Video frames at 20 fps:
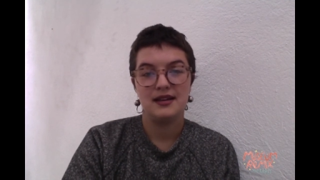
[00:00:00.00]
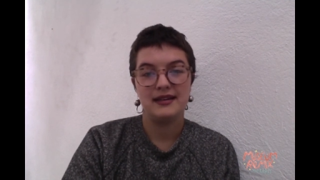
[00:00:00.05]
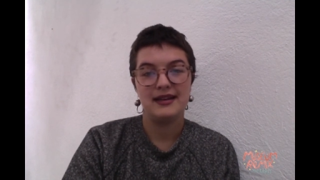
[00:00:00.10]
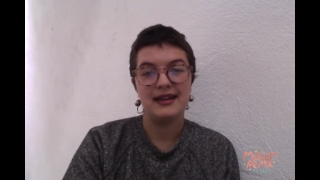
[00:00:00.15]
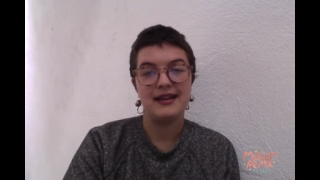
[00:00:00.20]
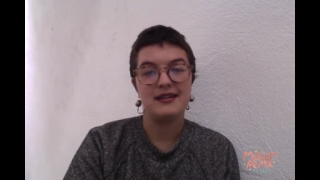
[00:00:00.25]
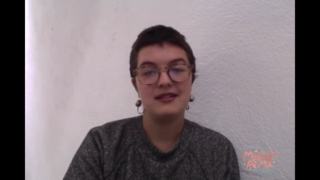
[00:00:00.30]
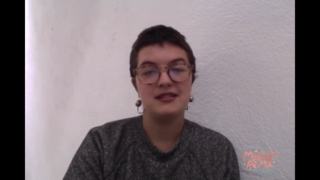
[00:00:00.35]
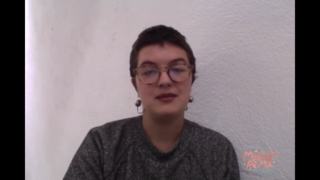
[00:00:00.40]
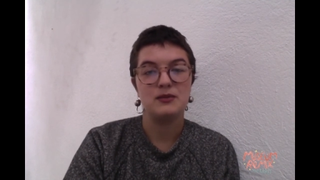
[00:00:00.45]

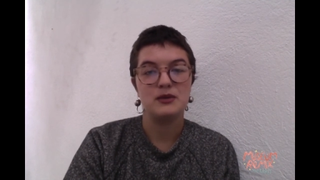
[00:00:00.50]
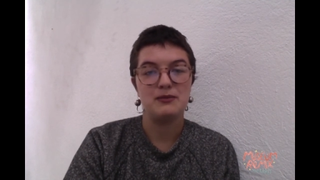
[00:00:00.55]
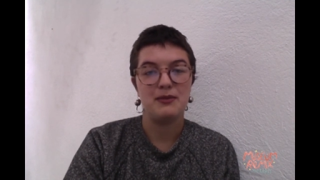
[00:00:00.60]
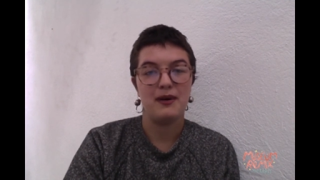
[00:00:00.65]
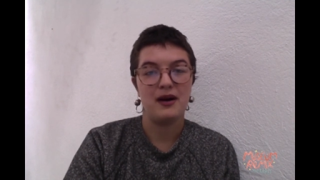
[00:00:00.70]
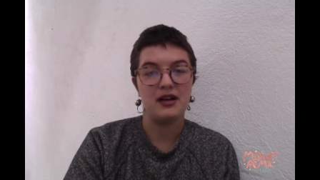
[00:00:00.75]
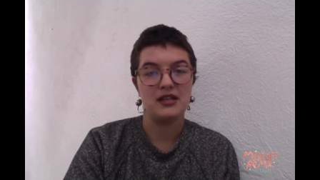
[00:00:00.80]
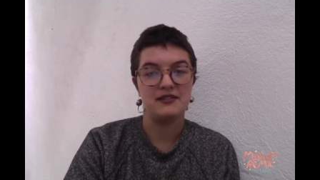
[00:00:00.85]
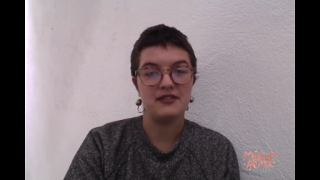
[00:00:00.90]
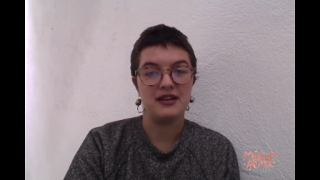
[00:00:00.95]
Nicholson was
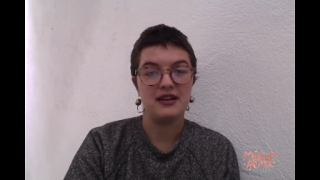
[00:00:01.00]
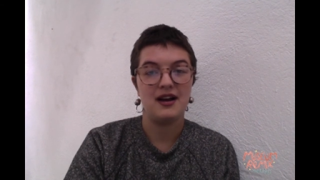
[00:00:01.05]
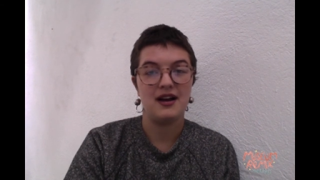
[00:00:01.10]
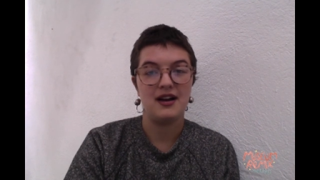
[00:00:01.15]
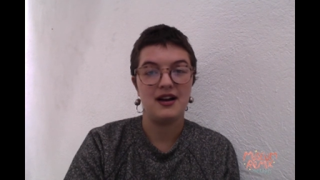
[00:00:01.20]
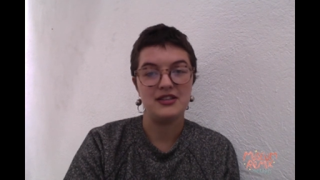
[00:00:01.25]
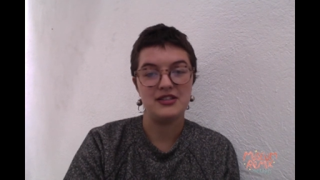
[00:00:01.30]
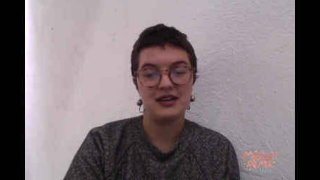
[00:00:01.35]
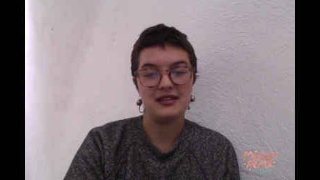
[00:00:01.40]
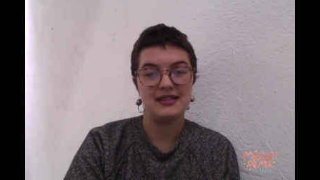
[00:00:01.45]
part of a
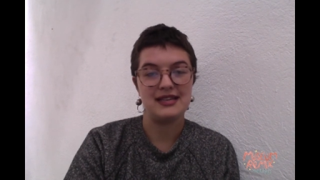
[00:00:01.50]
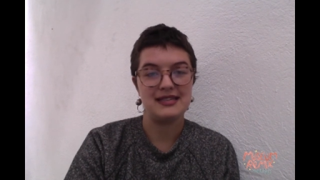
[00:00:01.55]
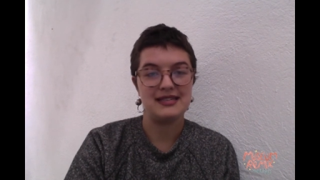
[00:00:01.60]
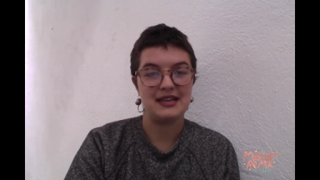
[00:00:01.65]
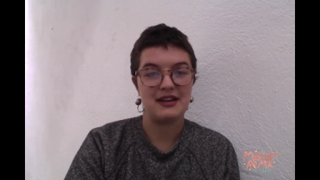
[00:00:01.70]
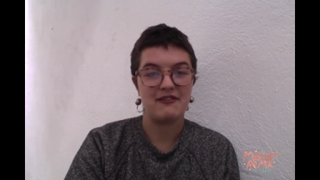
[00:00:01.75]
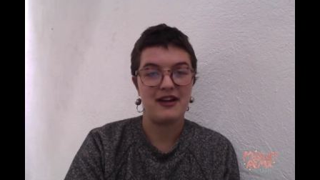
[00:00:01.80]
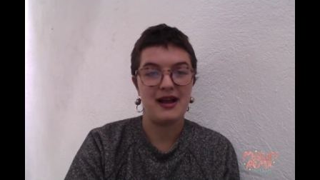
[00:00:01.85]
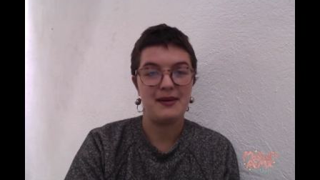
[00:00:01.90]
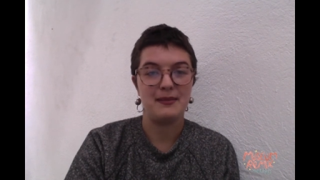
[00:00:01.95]
large
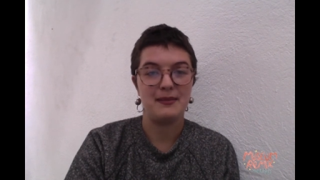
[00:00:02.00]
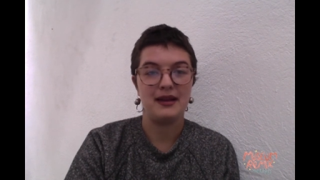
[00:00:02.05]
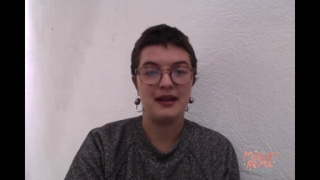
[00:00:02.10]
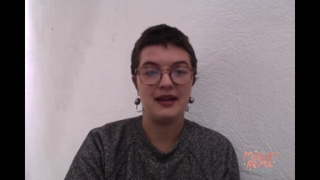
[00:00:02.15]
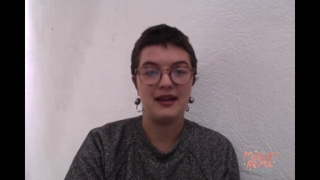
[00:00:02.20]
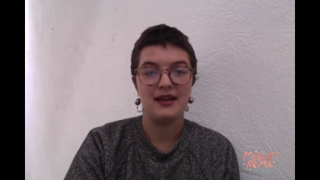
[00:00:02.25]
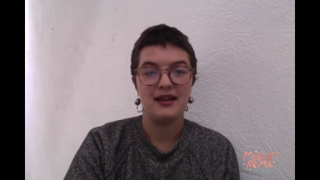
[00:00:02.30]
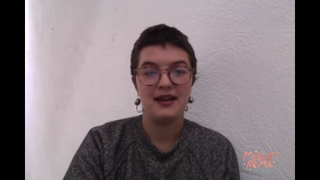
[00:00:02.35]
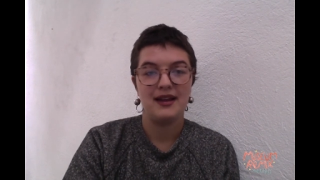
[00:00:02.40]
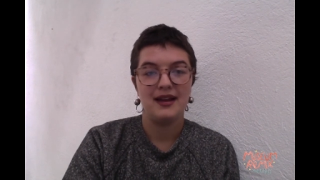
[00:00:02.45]
artistic
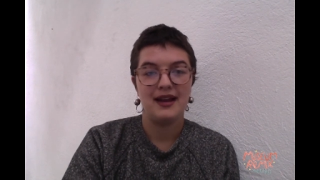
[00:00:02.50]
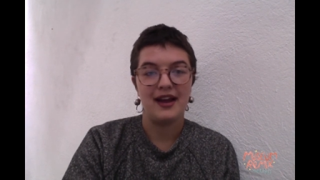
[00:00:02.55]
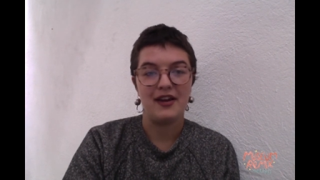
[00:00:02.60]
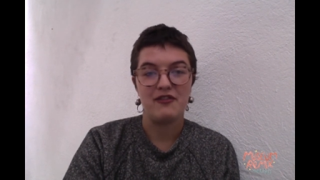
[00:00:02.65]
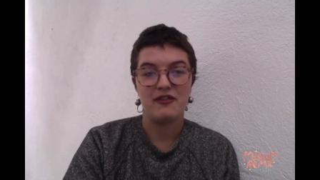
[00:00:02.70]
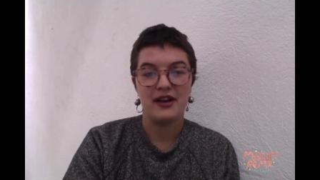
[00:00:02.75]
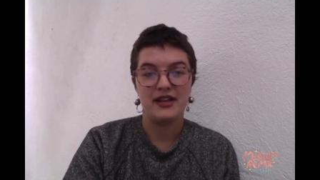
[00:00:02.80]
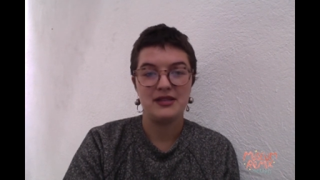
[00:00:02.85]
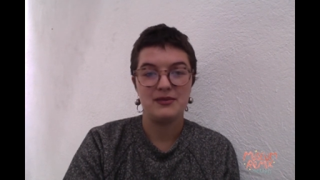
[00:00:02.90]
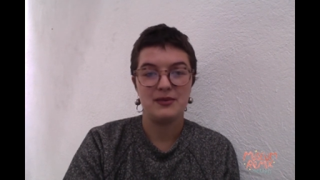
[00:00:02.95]
family
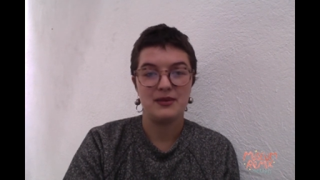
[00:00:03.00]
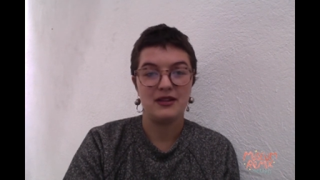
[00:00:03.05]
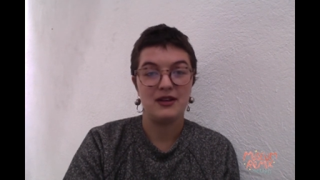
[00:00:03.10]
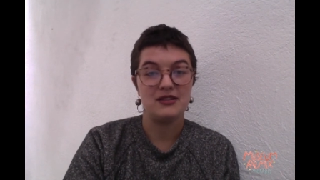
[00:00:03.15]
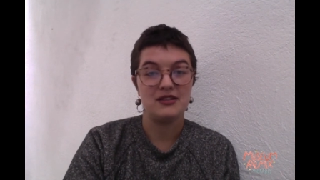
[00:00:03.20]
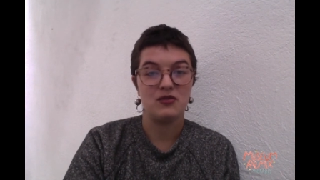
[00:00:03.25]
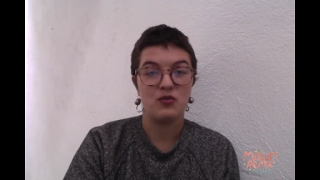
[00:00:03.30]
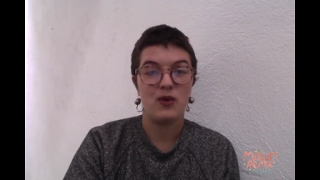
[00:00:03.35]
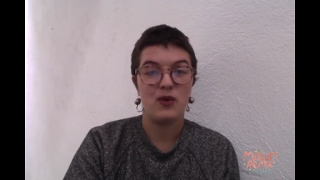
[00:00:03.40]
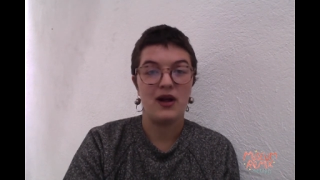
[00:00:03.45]
and friends with
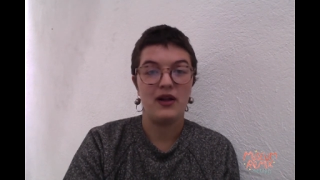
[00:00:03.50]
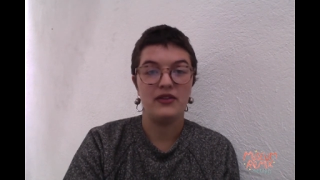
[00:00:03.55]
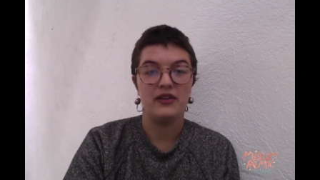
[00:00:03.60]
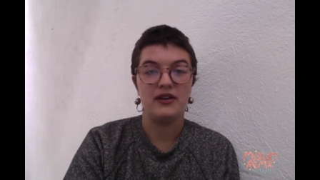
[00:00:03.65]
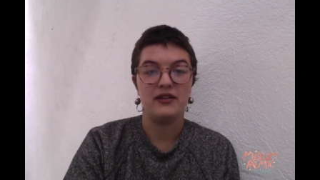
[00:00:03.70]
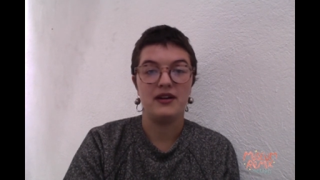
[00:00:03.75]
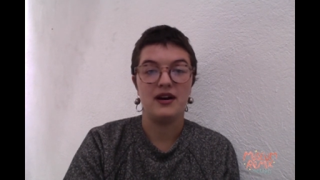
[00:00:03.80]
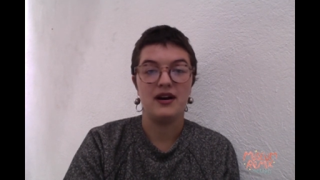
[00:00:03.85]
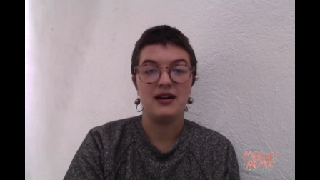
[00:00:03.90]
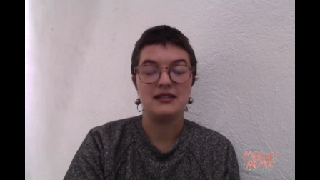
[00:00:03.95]
lots of
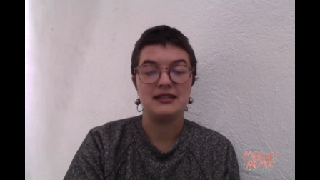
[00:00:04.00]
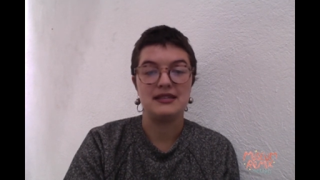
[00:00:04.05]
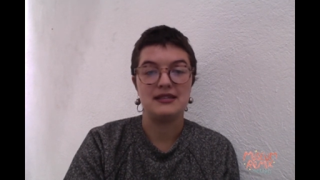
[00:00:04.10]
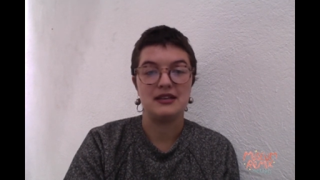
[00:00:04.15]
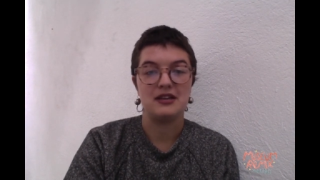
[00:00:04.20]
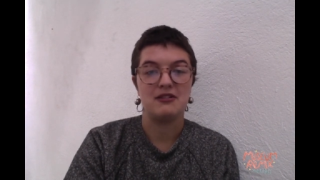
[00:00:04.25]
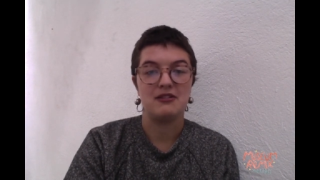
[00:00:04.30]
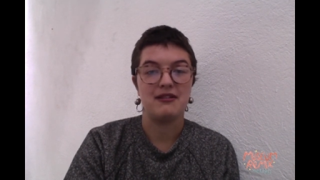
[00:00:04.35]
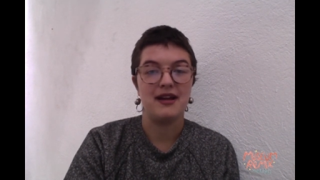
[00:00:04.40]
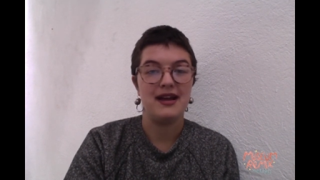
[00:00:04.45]
well-known artists
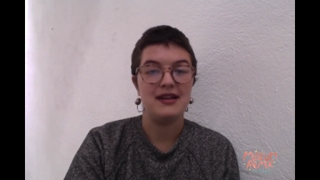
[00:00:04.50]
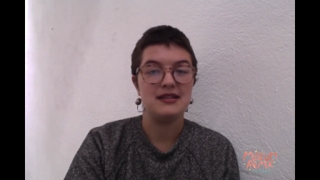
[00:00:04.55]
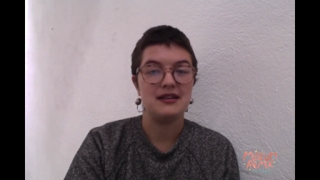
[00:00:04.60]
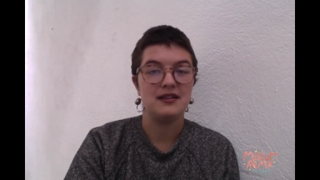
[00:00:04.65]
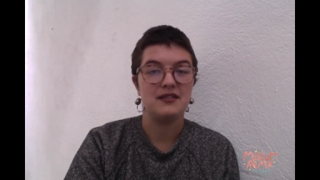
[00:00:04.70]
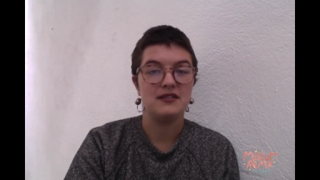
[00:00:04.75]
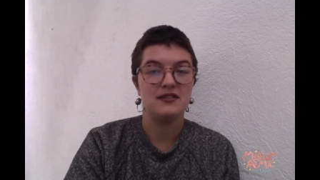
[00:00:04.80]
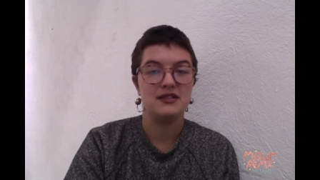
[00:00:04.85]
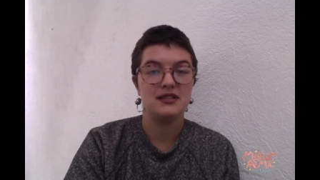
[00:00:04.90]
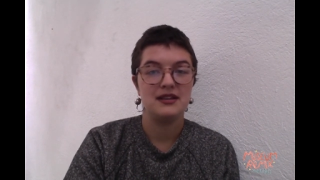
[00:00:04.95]
and
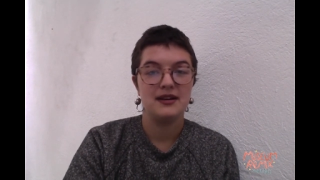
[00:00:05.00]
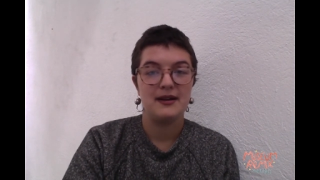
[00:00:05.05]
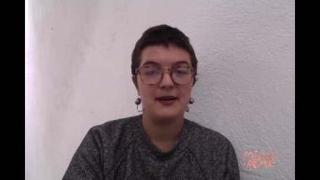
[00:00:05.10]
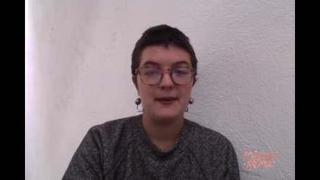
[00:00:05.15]
creatives,